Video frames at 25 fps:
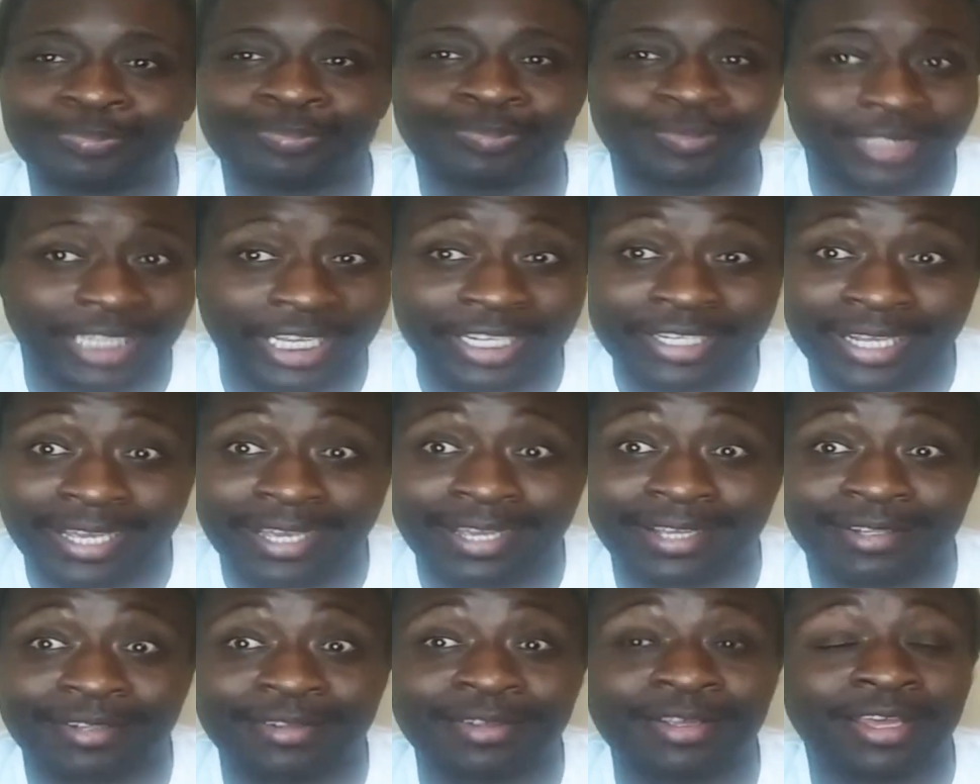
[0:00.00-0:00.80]
They
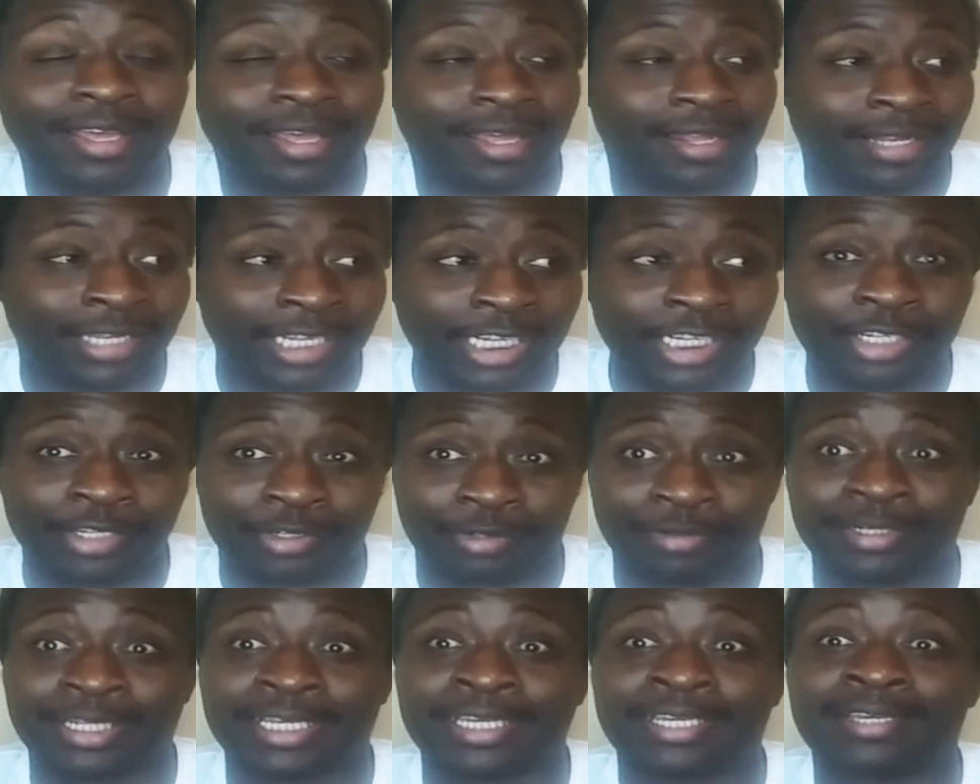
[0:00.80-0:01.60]
did.
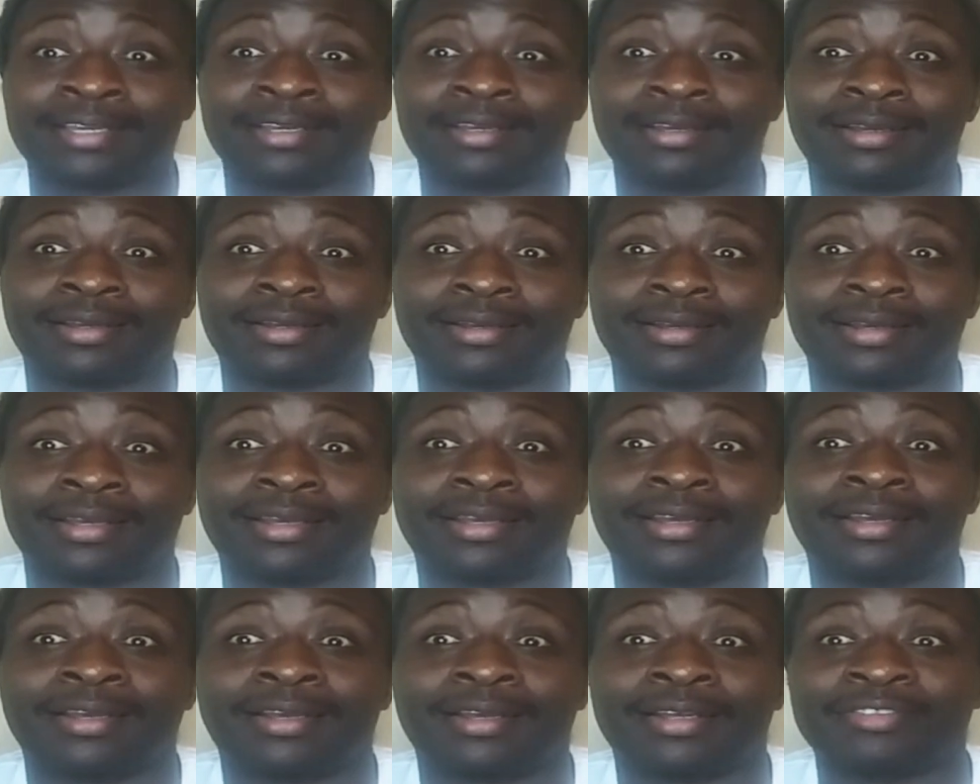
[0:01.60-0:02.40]
Literally,
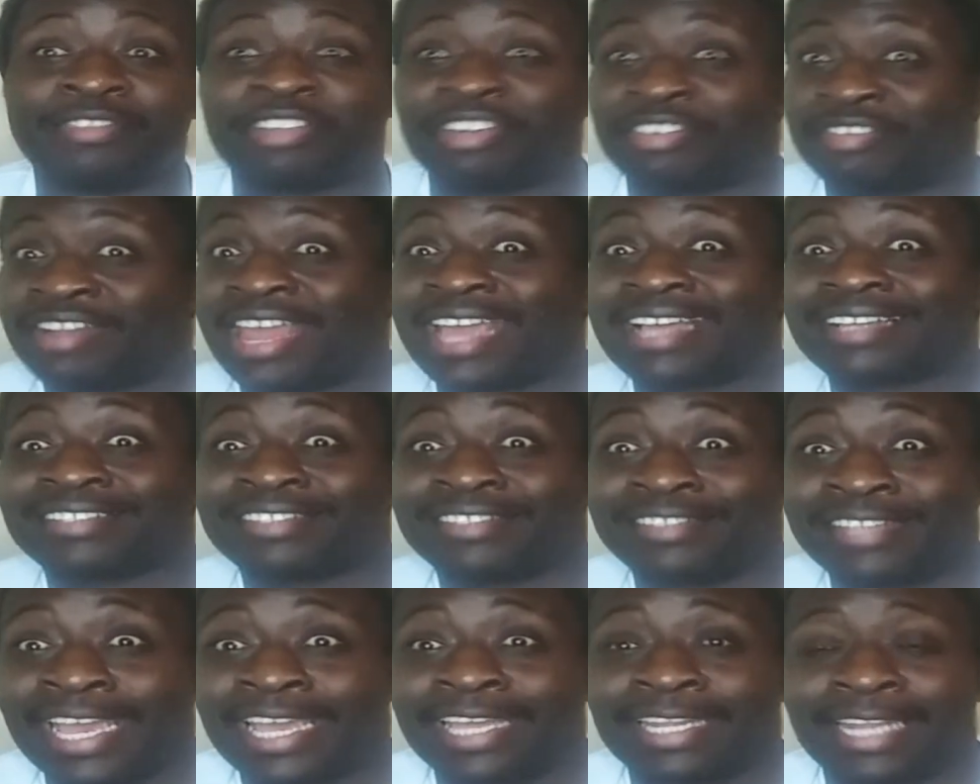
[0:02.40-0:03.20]
the next
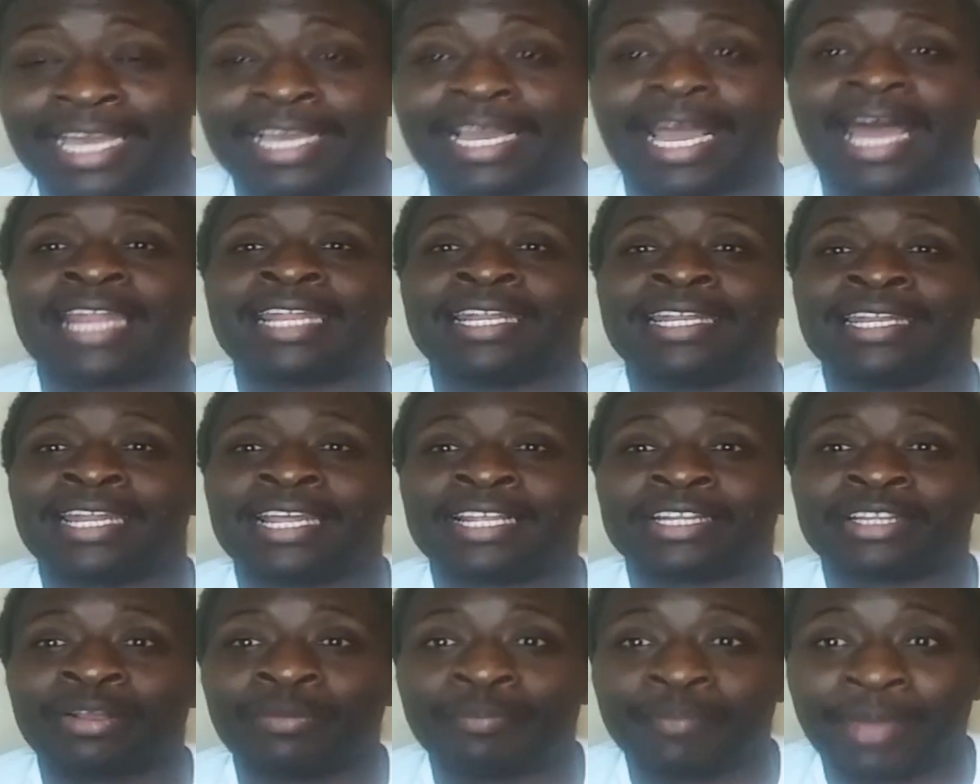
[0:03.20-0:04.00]
day. Like, I
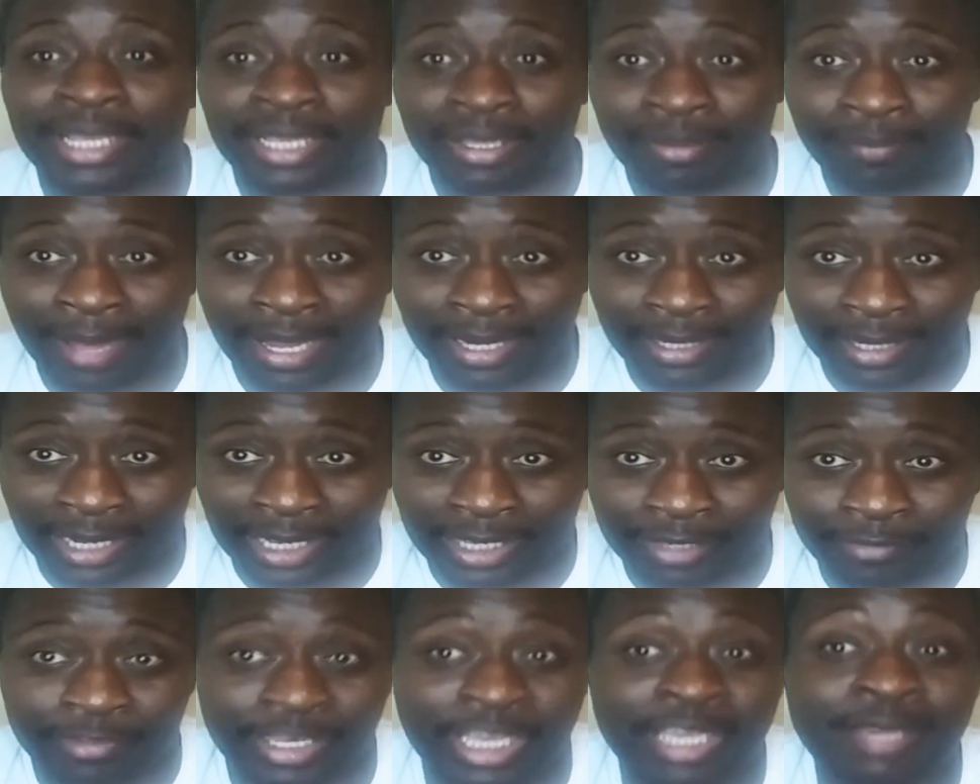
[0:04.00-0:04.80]
let them back in my
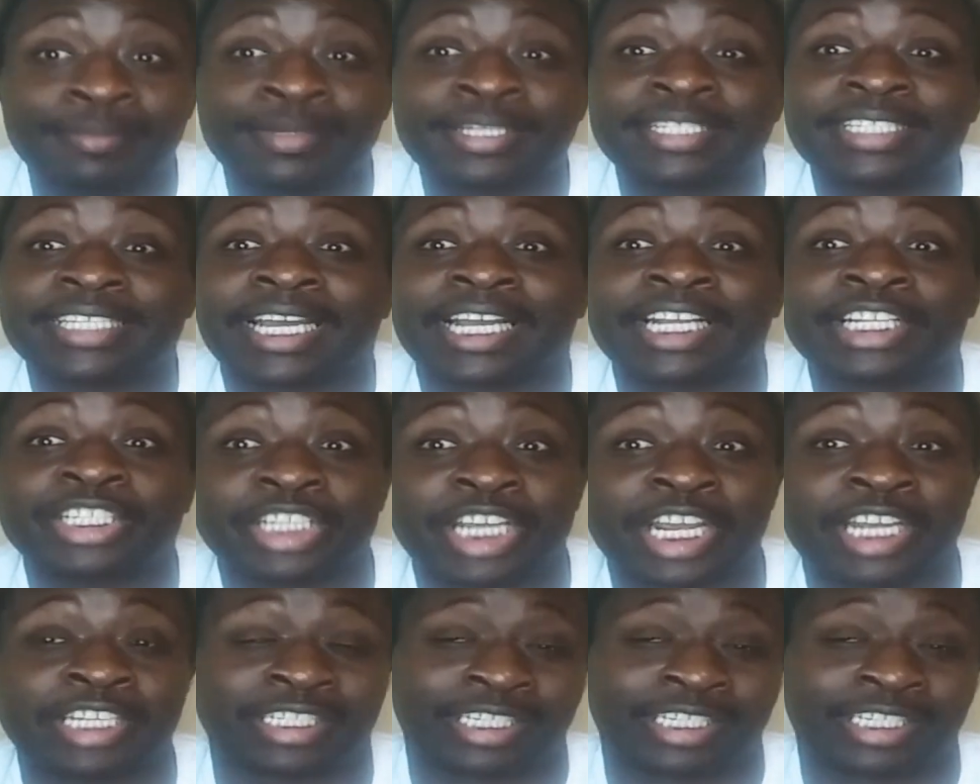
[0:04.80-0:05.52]
life. Gave them a second chance.